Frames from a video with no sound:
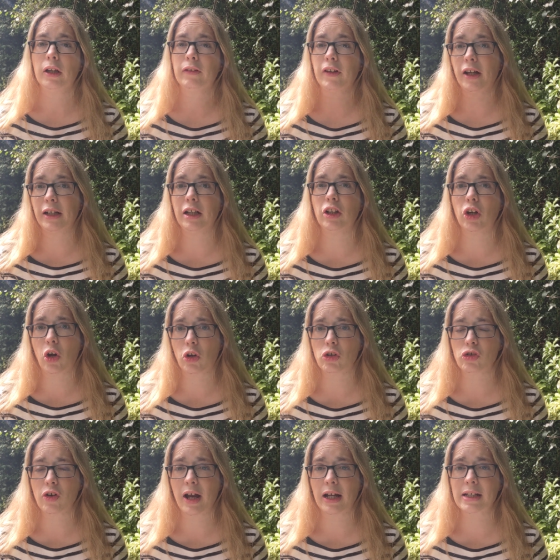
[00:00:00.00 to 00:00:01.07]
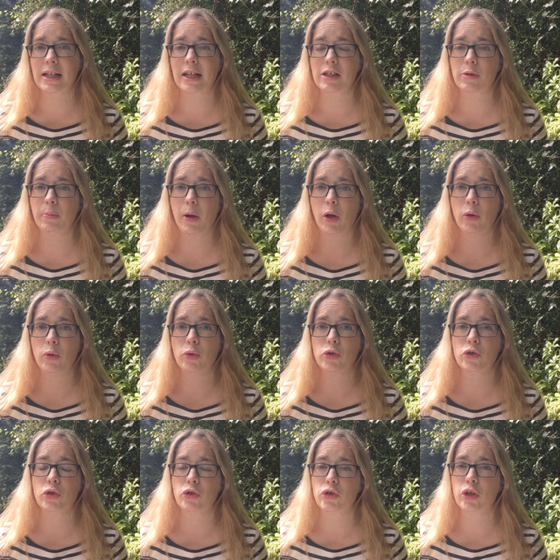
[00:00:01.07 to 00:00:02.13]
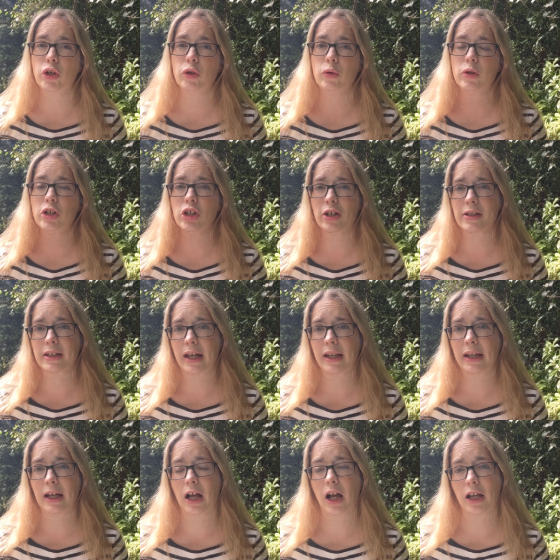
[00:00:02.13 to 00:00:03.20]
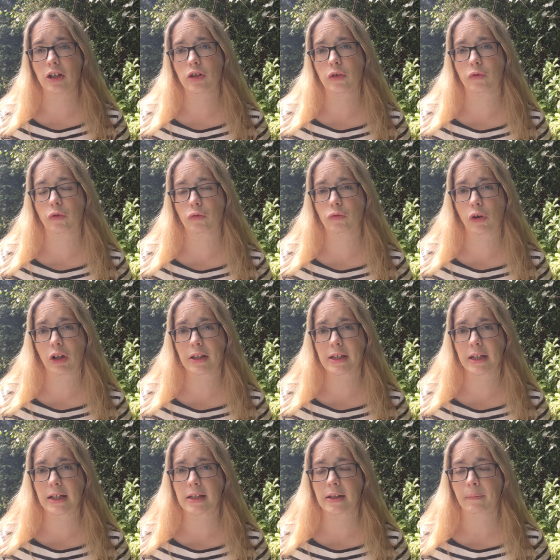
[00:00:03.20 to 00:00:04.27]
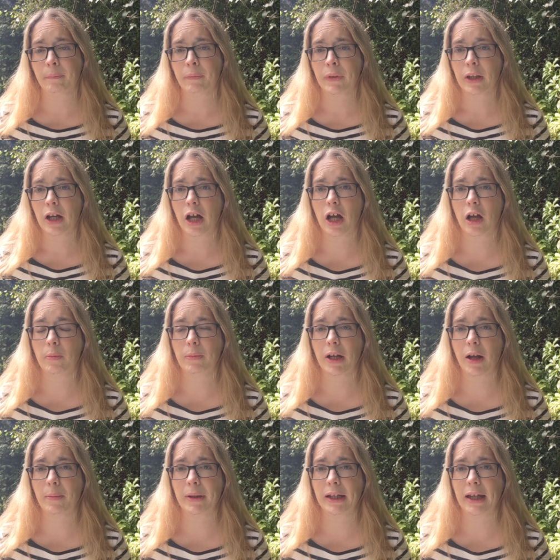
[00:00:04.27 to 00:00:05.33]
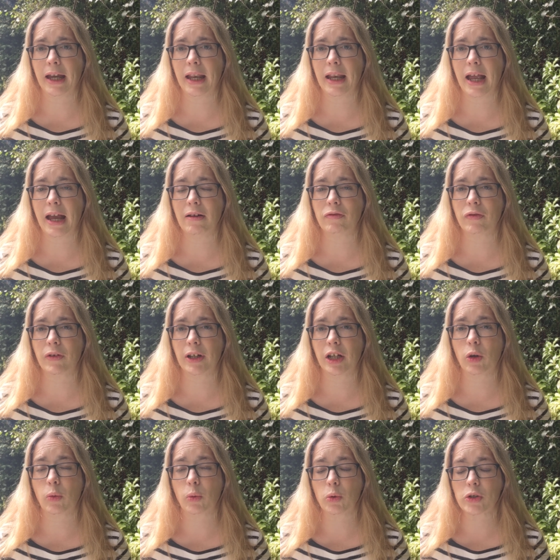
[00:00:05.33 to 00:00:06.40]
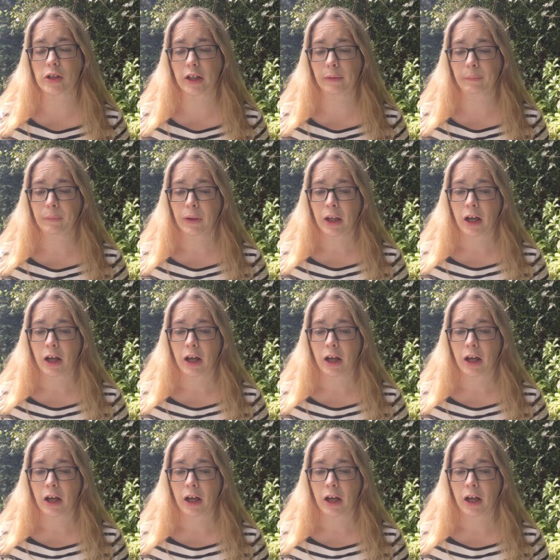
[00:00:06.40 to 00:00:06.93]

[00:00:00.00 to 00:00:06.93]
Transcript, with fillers: signing the contract as opposed to just getting kind of royalties um, coming in every quarter.